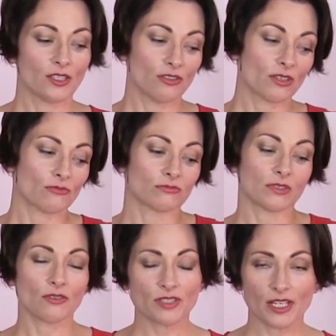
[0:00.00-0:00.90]
You could
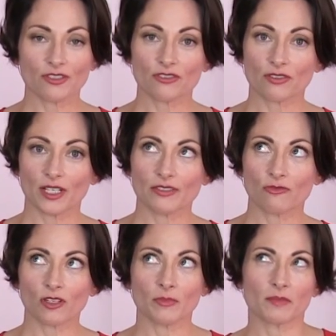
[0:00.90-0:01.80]
rotate your dress
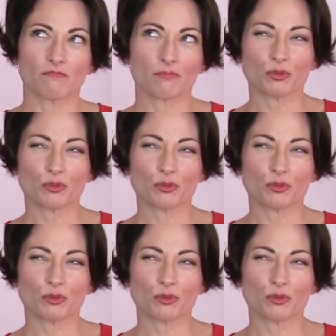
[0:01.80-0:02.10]
form in